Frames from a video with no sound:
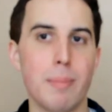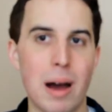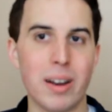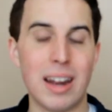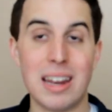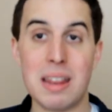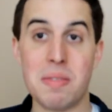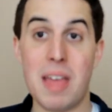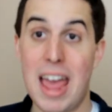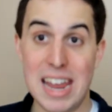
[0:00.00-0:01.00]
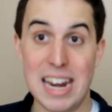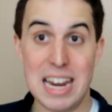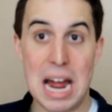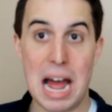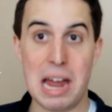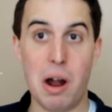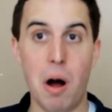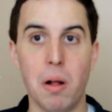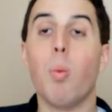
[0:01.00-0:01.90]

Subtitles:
about it. I didn't hate it at all.